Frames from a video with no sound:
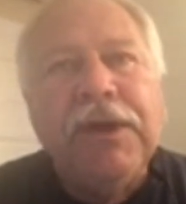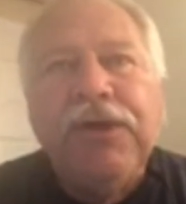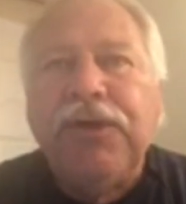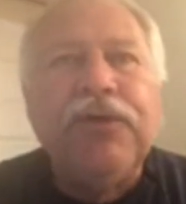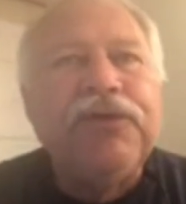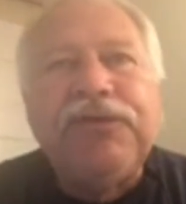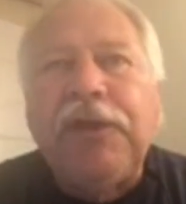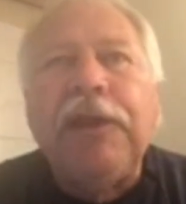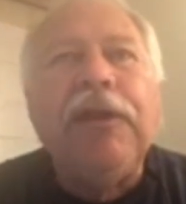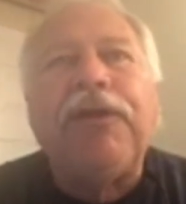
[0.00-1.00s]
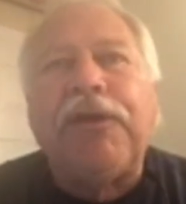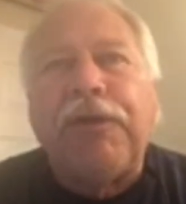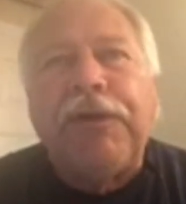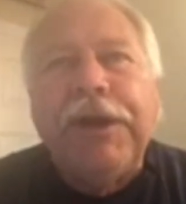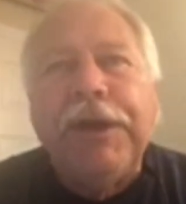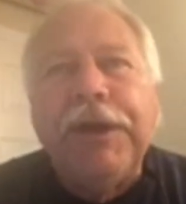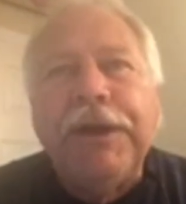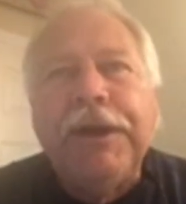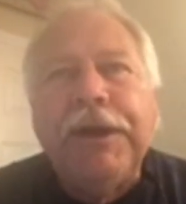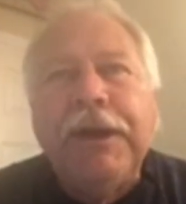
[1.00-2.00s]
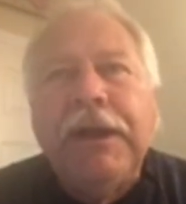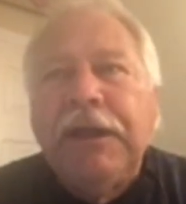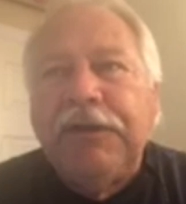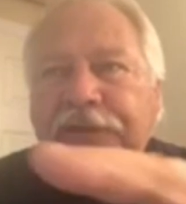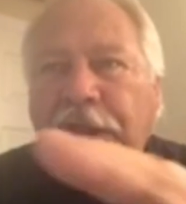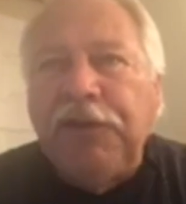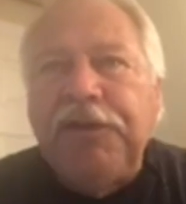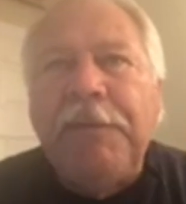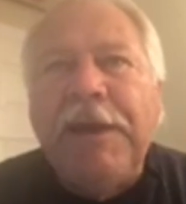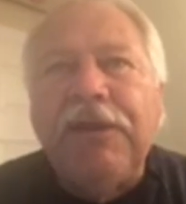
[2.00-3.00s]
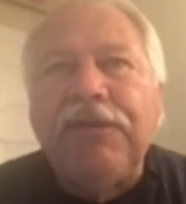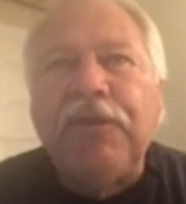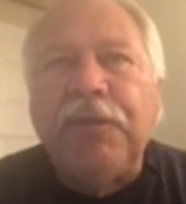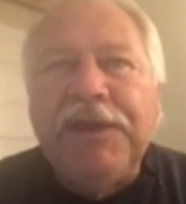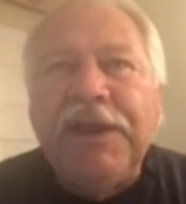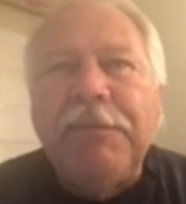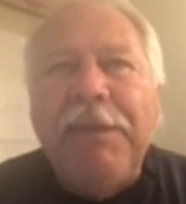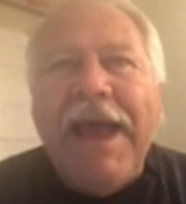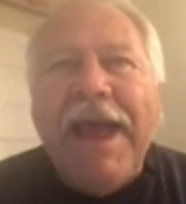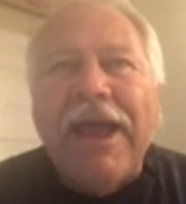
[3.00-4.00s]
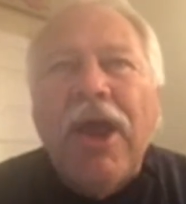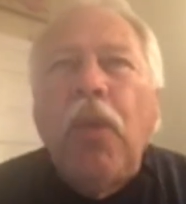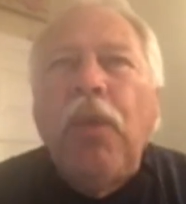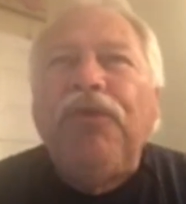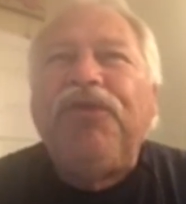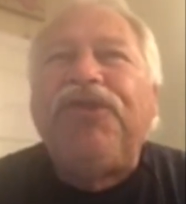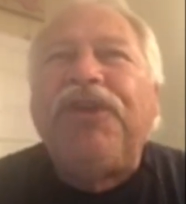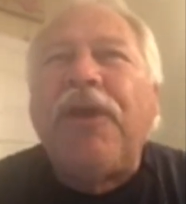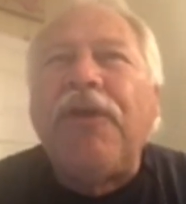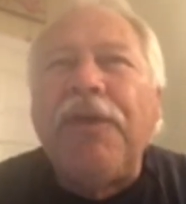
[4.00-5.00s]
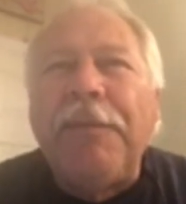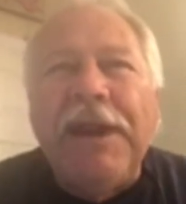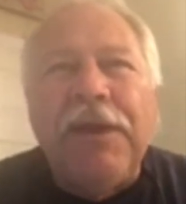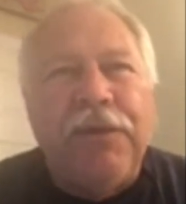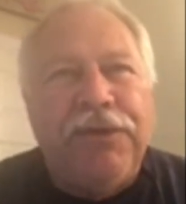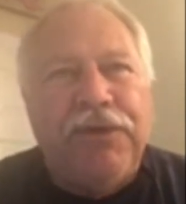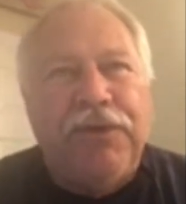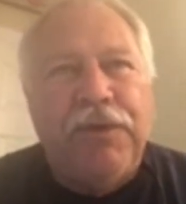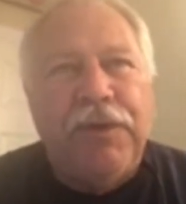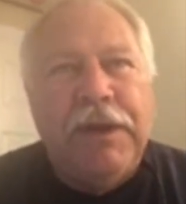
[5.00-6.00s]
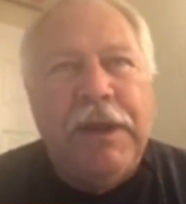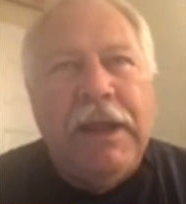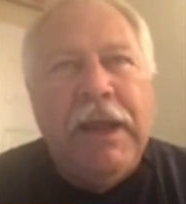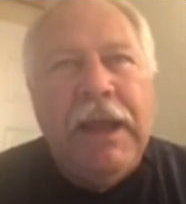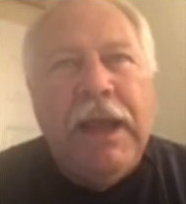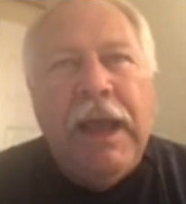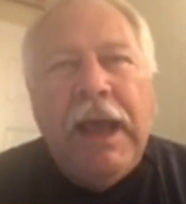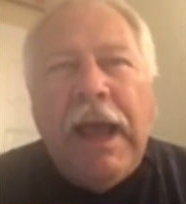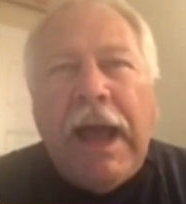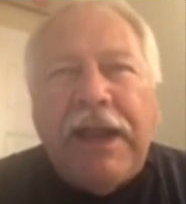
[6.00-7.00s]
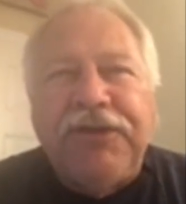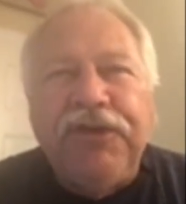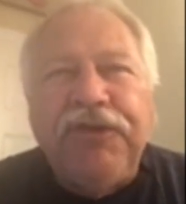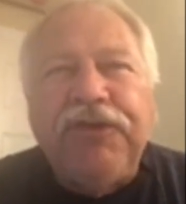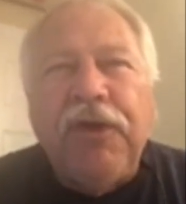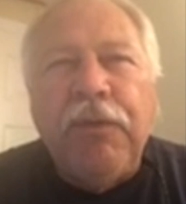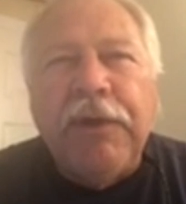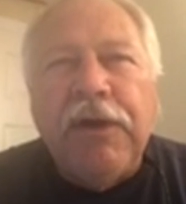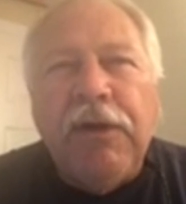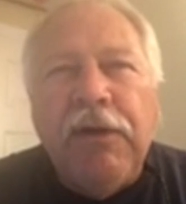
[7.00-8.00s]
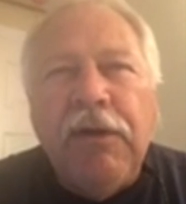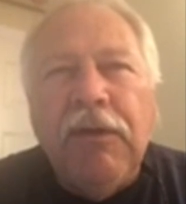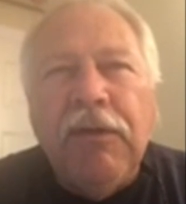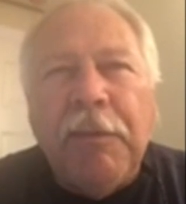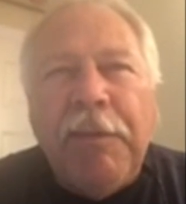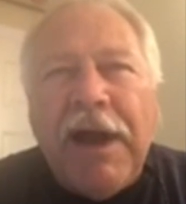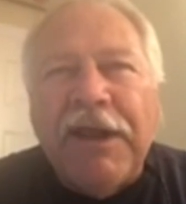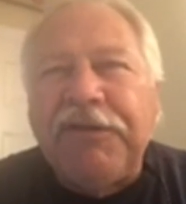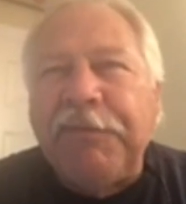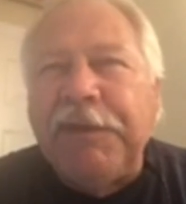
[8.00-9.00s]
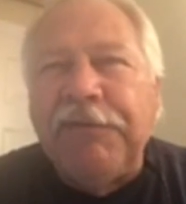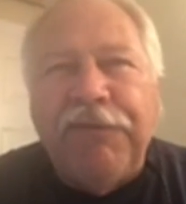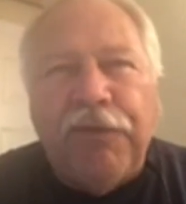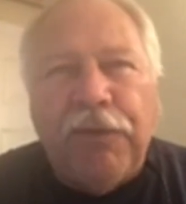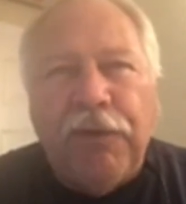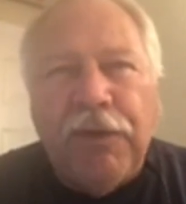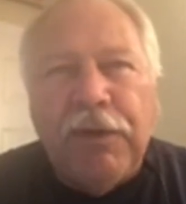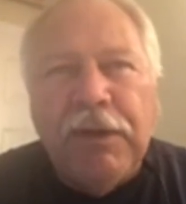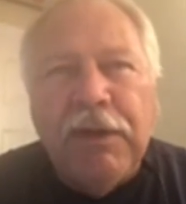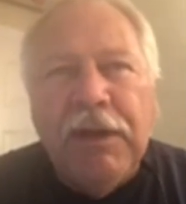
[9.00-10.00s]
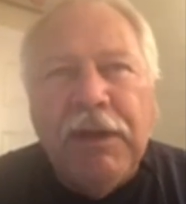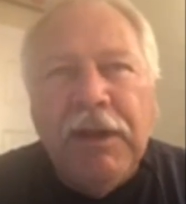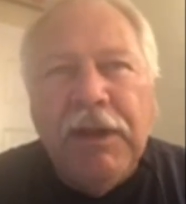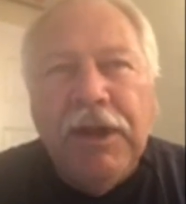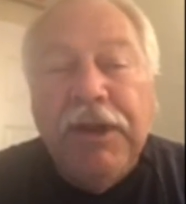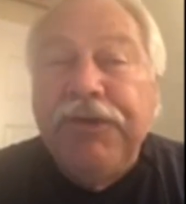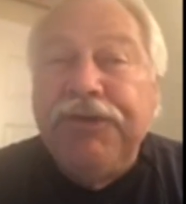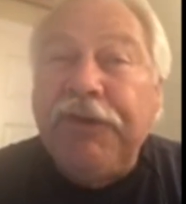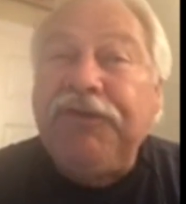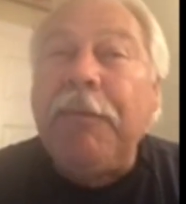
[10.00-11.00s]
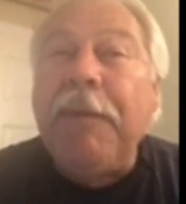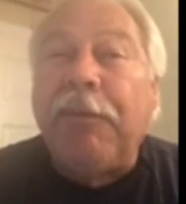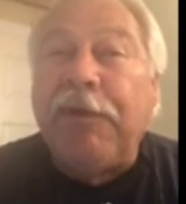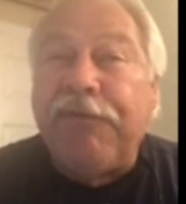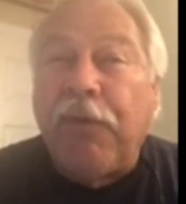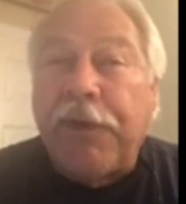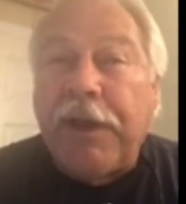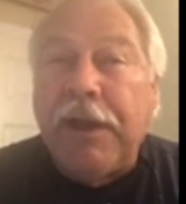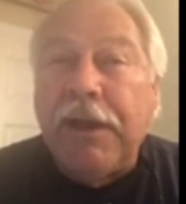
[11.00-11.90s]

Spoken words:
You're just a little turd. Sell the tomatoes, and when you get back, we'll share the money with you. I just don't recall the pockets being full. Just a memory for you.